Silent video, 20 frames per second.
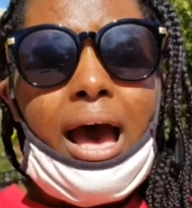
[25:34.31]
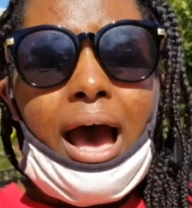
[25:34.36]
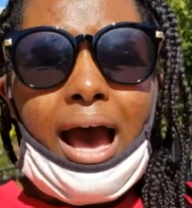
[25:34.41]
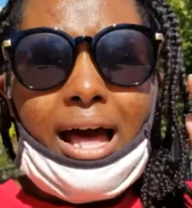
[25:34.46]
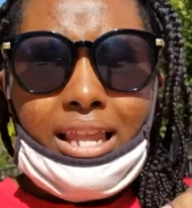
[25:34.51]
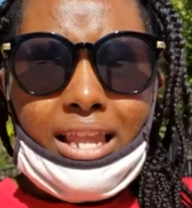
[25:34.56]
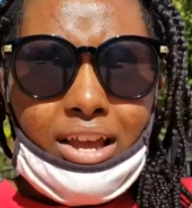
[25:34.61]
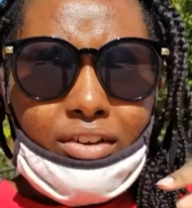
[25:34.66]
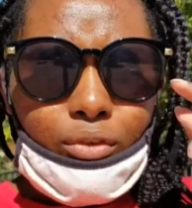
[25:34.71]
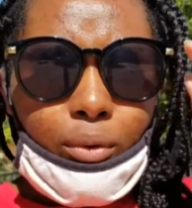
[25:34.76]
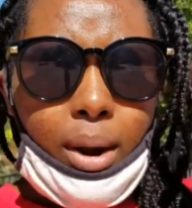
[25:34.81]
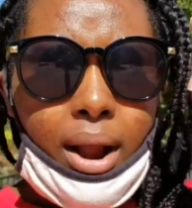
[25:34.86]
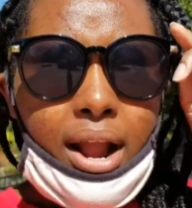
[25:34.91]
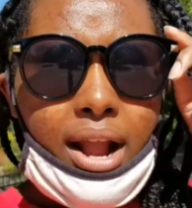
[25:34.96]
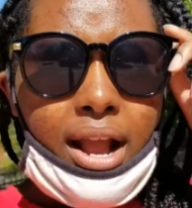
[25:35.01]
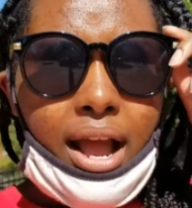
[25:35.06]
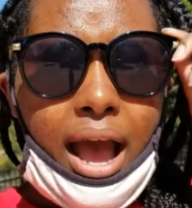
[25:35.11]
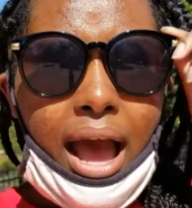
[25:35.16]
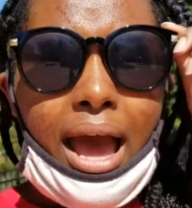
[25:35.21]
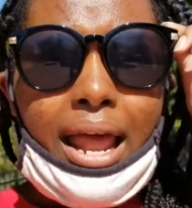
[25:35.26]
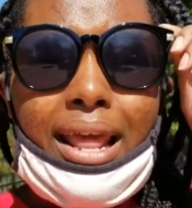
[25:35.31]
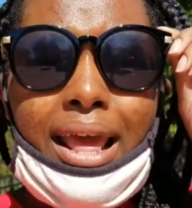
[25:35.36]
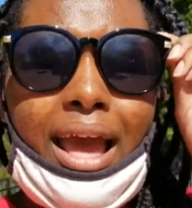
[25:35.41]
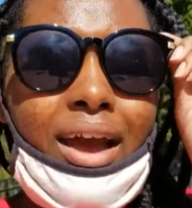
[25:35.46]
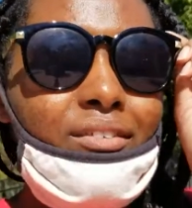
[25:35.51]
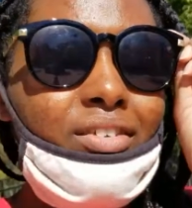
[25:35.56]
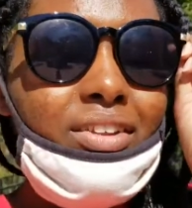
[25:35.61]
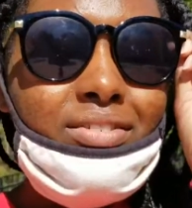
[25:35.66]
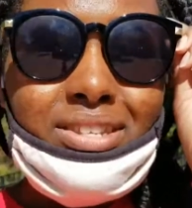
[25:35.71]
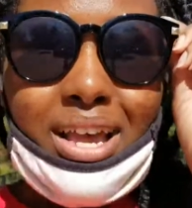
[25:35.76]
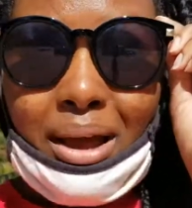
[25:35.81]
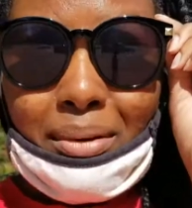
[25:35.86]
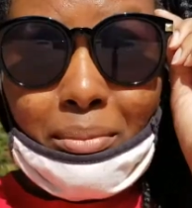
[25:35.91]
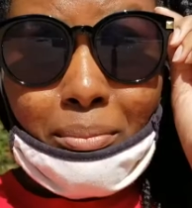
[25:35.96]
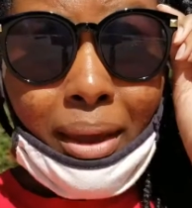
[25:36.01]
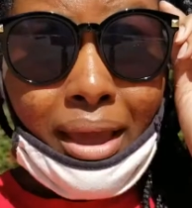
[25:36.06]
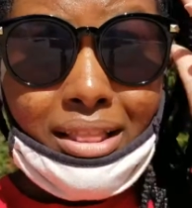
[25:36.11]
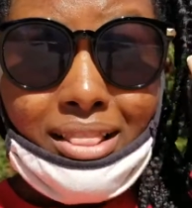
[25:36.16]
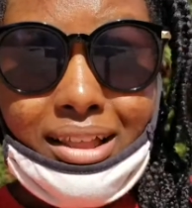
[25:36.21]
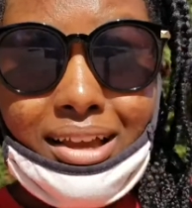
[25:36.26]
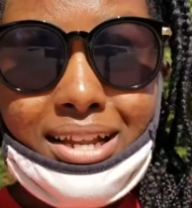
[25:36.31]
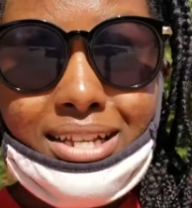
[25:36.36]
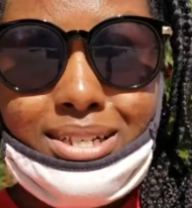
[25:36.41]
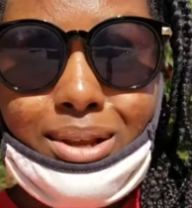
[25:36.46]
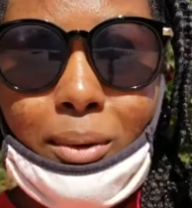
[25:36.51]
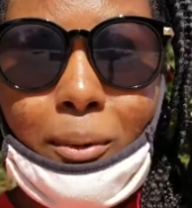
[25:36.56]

I left work. I didn't have enough time to make lunch.